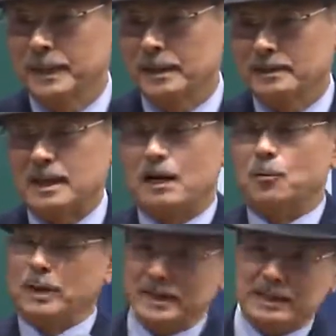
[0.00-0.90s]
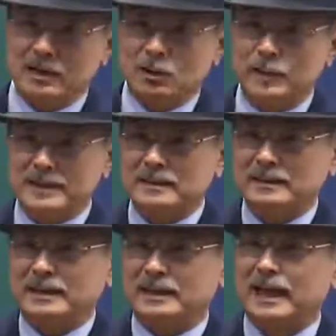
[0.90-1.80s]
From a theoretical
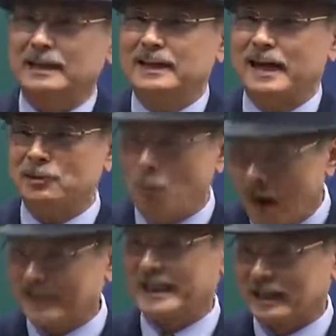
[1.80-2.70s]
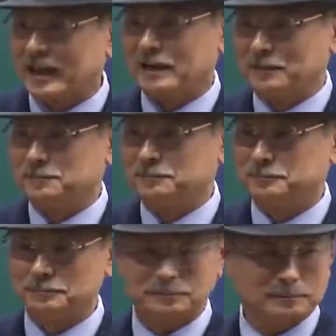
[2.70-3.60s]
perspective, does this business sound
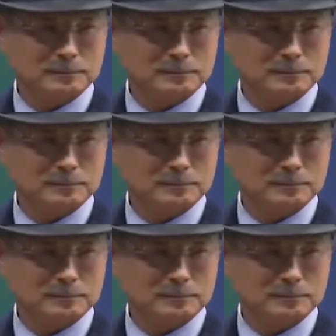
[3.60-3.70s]
doable?